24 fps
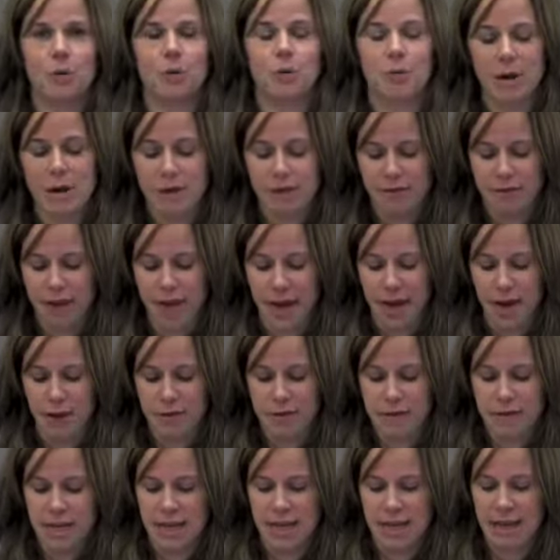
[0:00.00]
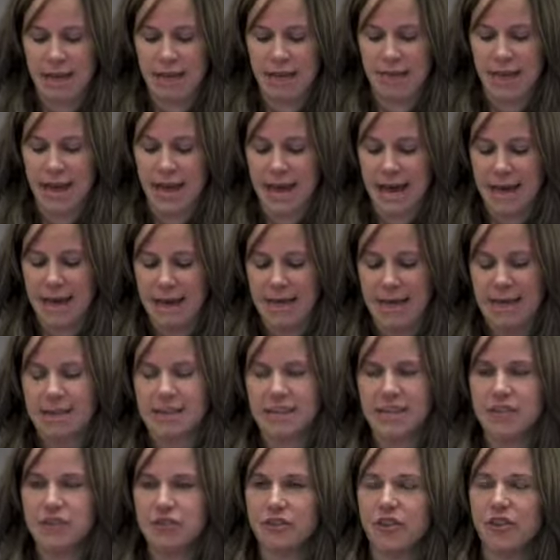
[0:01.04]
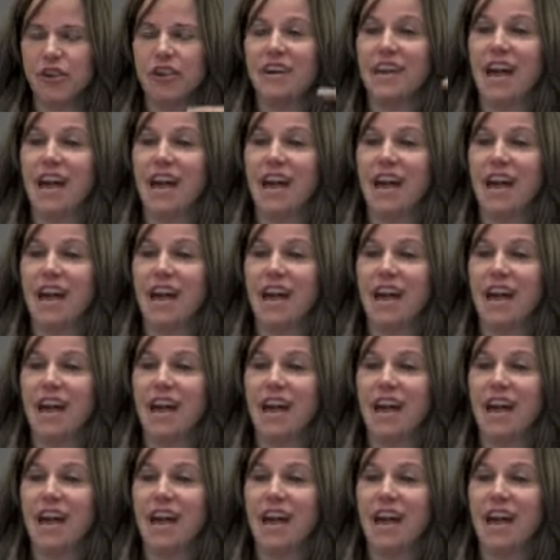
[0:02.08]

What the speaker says: We found that teachers are